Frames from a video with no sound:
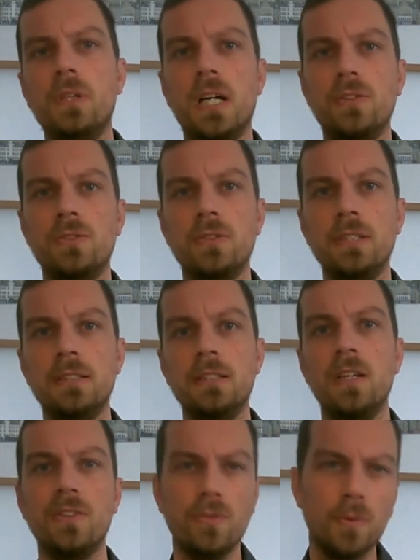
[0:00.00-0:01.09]
countries
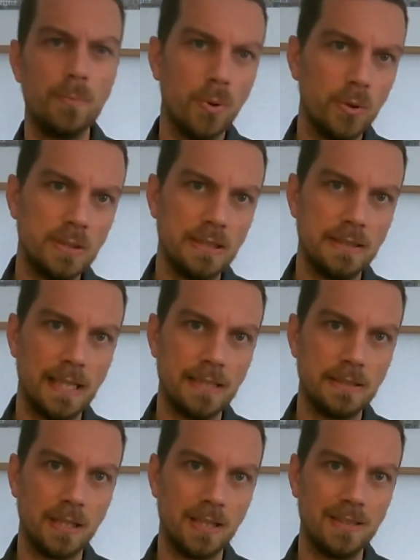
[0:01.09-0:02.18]
that reported
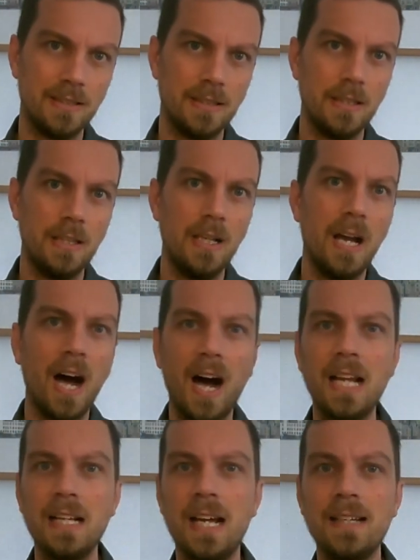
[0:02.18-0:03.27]
data
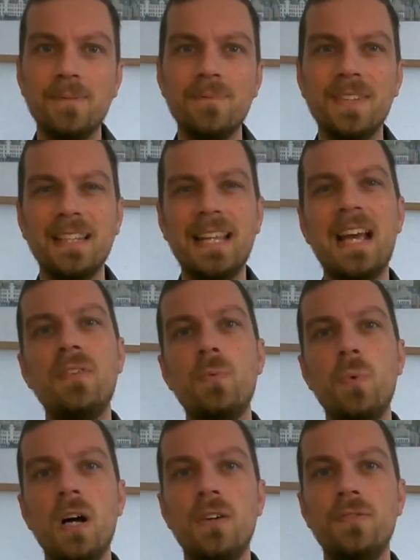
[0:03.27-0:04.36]
highlight that they have a
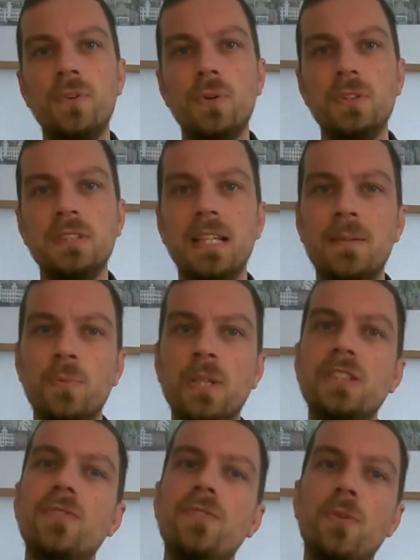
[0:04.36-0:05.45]
workforce in which
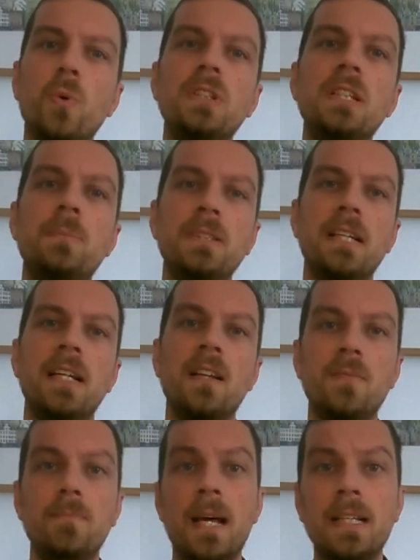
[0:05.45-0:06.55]
40% of
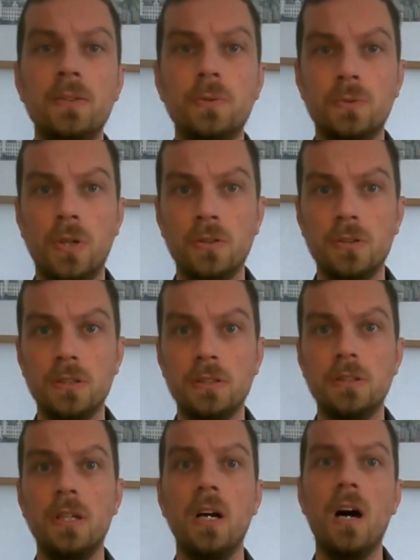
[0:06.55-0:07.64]
medical doctors
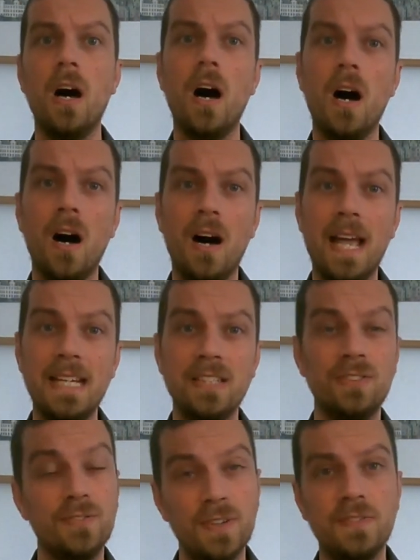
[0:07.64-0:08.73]
are aged
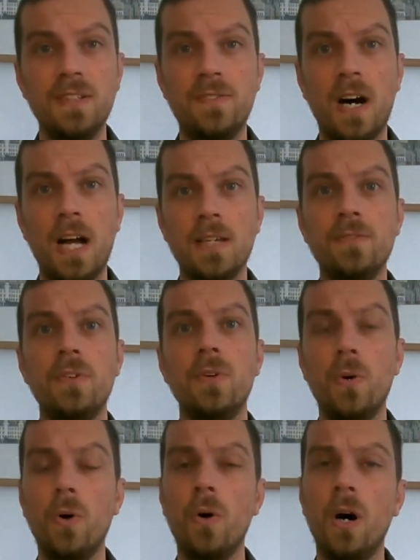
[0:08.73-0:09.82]
55
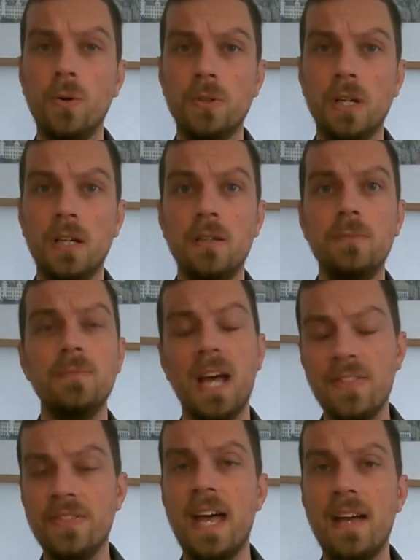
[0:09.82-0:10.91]
or older
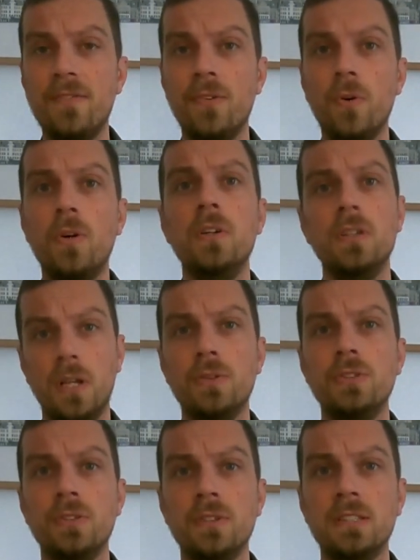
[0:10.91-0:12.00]
and therefore close
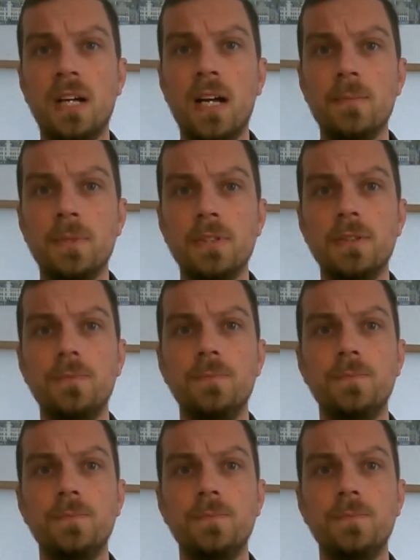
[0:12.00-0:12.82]
to retirement.